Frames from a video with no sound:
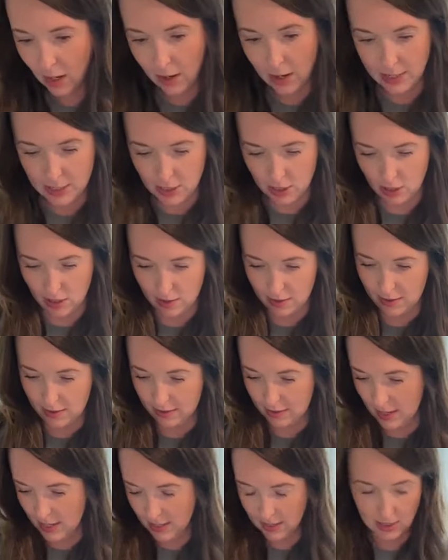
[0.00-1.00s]
All right, y'all.
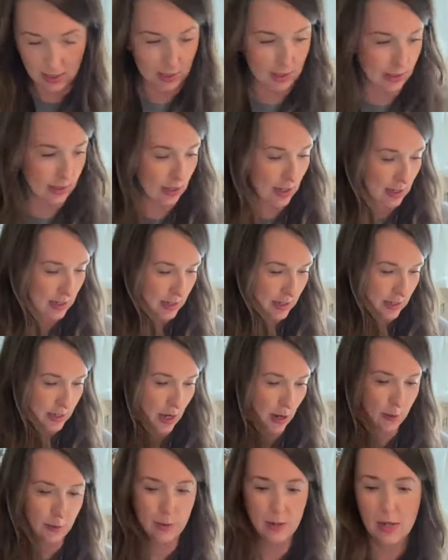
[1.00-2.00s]
This looks good.
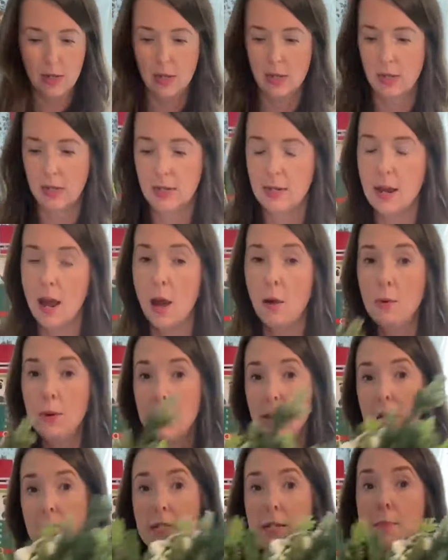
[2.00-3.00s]
So now
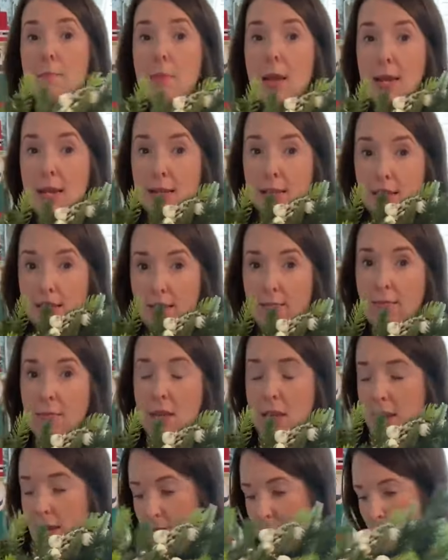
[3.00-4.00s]
we need to make some
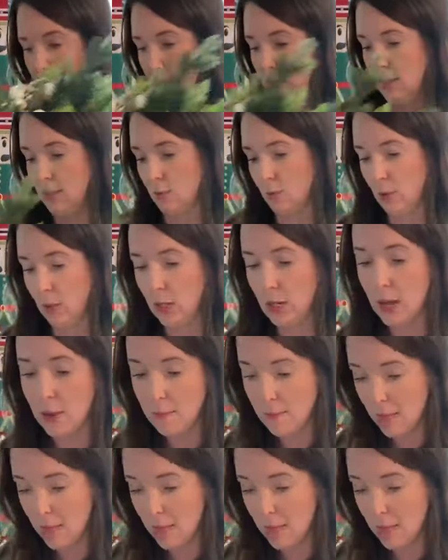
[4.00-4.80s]
things. So we're going